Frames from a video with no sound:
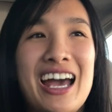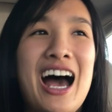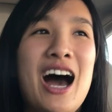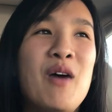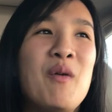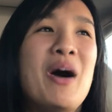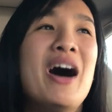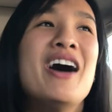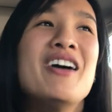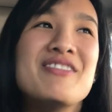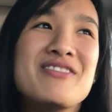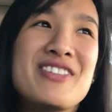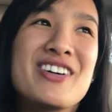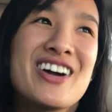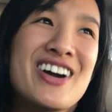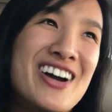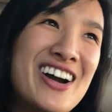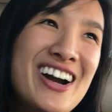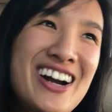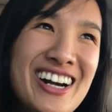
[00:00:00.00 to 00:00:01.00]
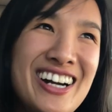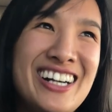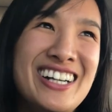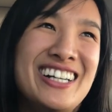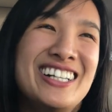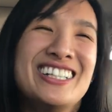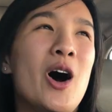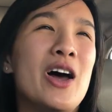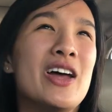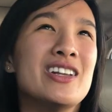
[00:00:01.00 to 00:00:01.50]
However,
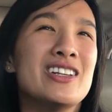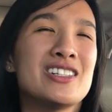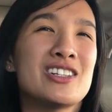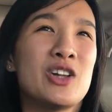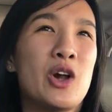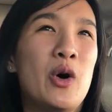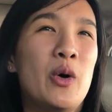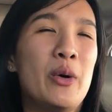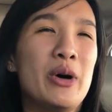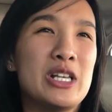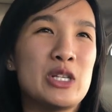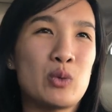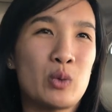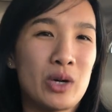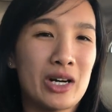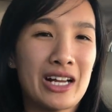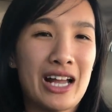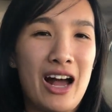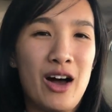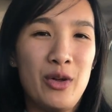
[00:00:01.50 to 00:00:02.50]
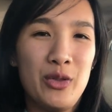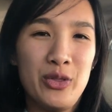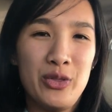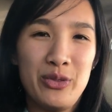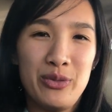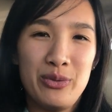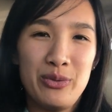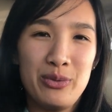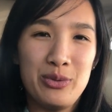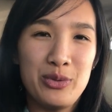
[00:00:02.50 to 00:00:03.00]
it doesn't always work out
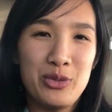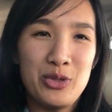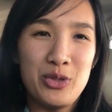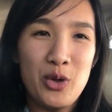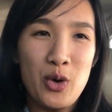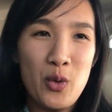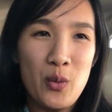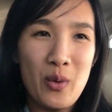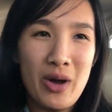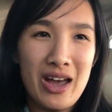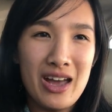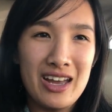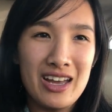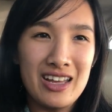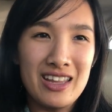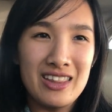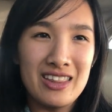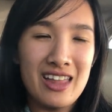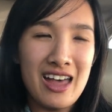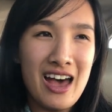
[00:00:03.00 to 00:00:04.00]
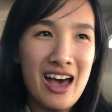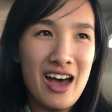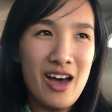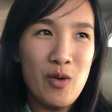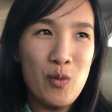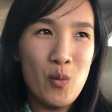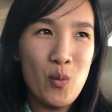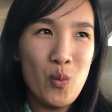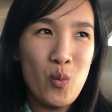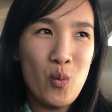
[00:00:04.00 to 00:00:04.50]
the way that